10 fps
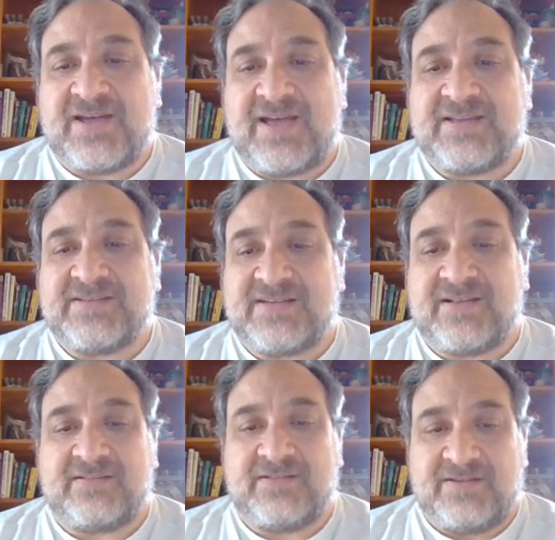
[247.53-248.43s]
I can
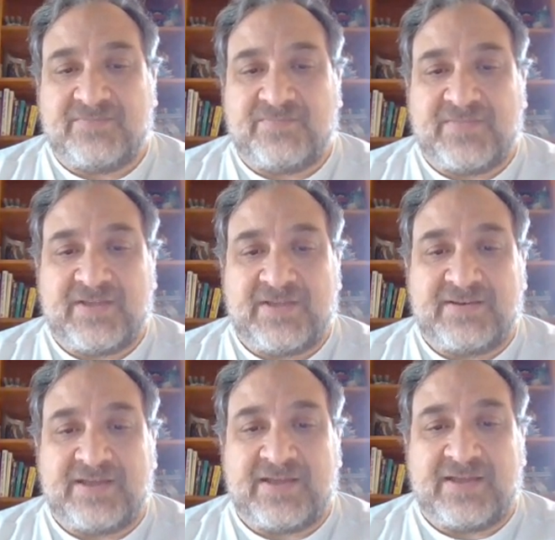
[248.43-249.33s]
tell
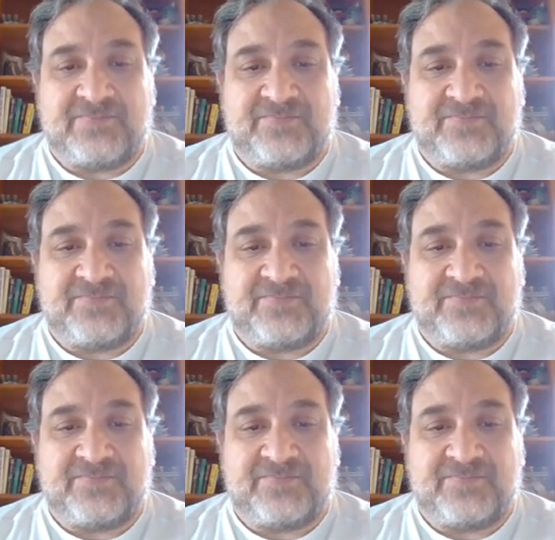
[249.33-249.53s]
nothing.